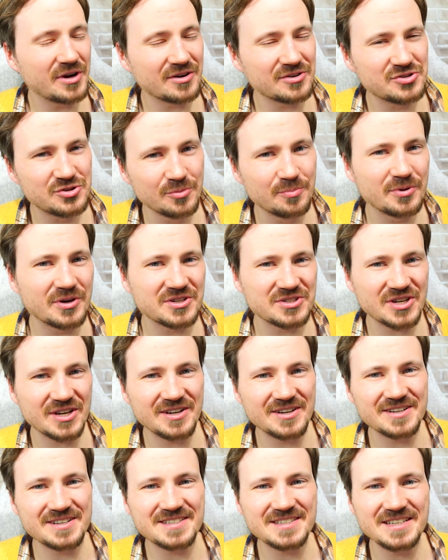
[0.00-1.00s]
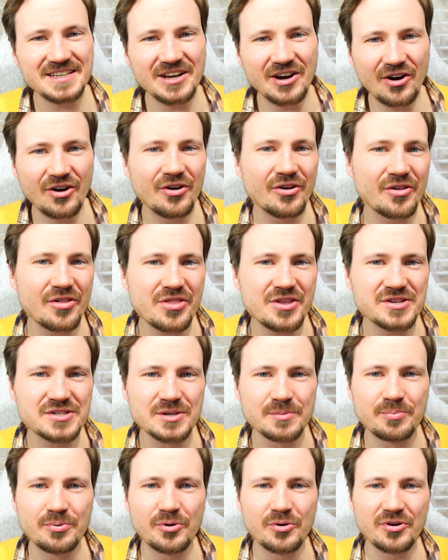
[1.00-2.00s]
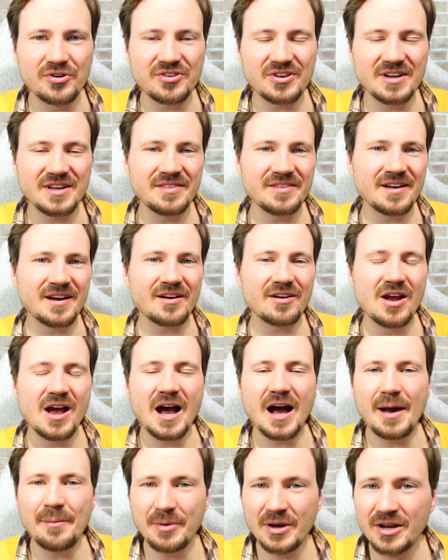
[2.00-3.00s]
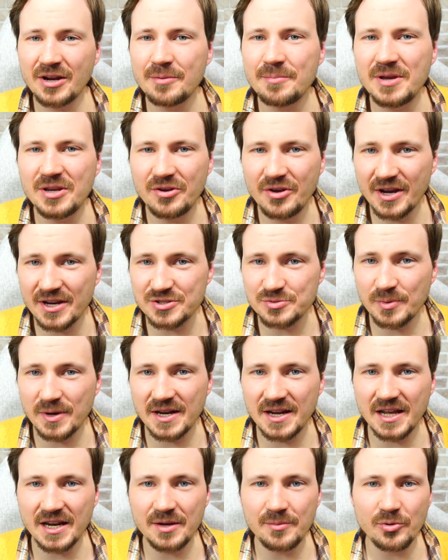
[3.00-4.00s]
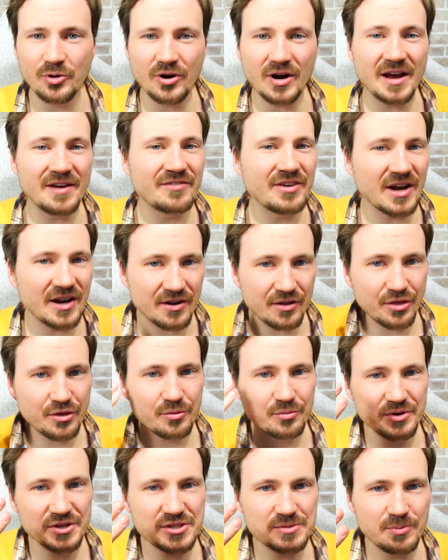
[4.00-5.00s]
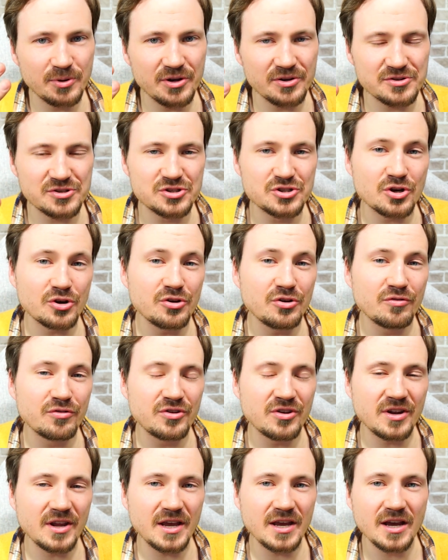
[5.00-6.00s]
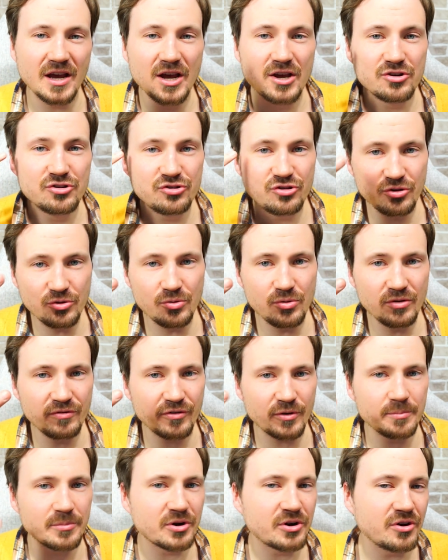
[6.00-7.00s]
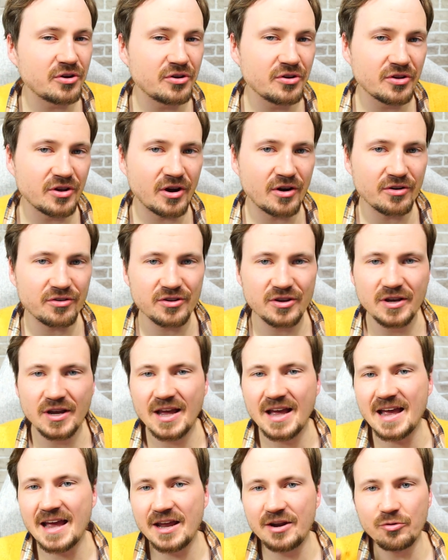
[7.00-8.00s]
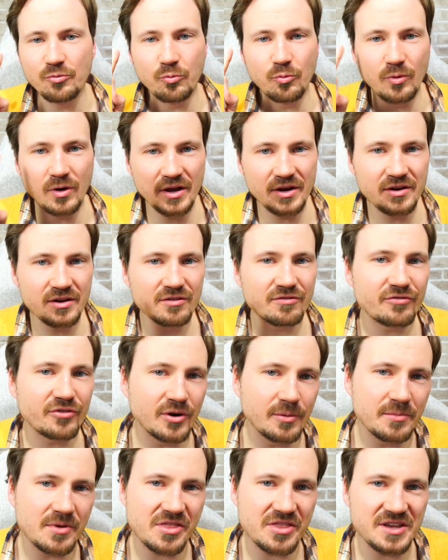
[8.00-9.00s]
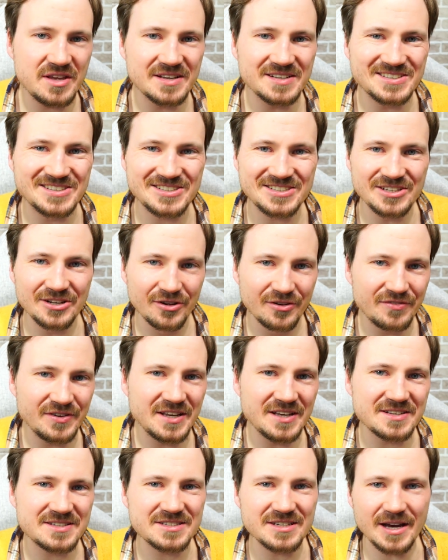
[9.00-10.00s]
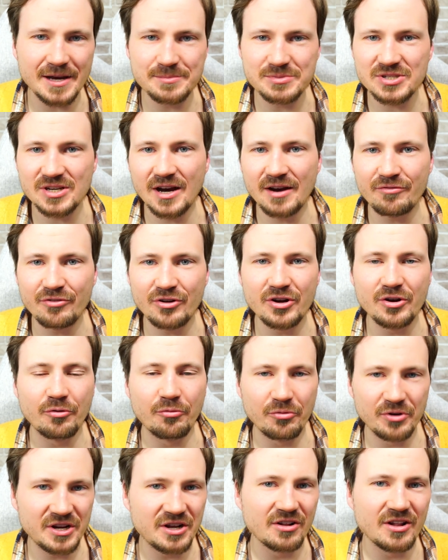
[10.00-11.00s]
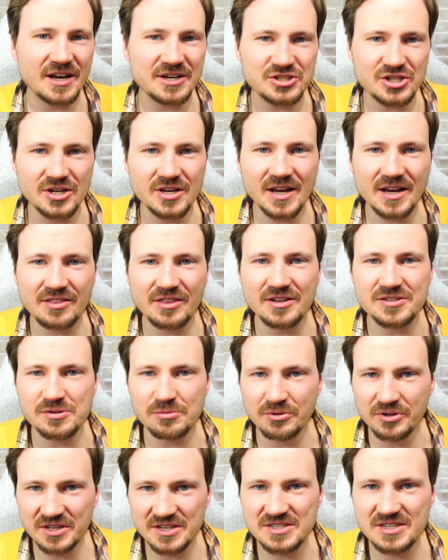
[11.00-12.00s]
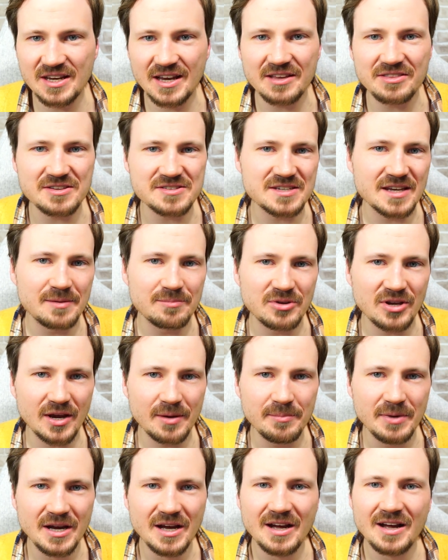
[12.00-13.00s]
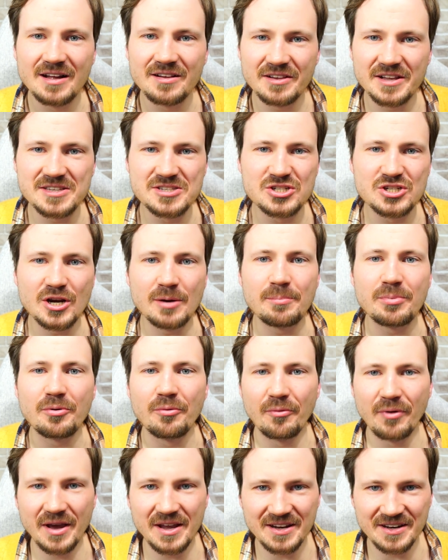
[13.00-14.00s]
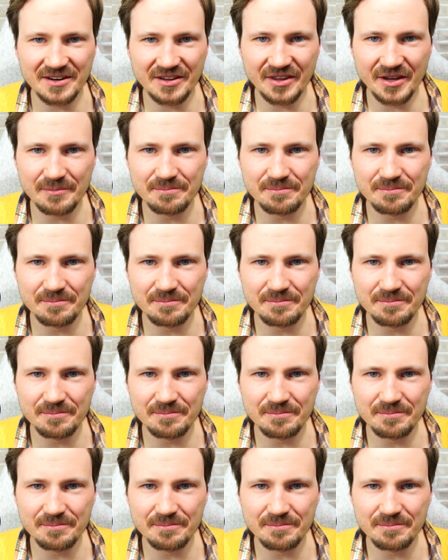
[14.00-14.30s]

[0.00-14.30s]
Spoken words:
we are super excited to see all the support in there. I'm not going to make you guys wait anymore. I've got 3 spoilers to show you today, 2 from Mercurial Heart and 1 from the Sylvie Slime Sovereign Recollection deck that's releasing at the same time. Let's jump right into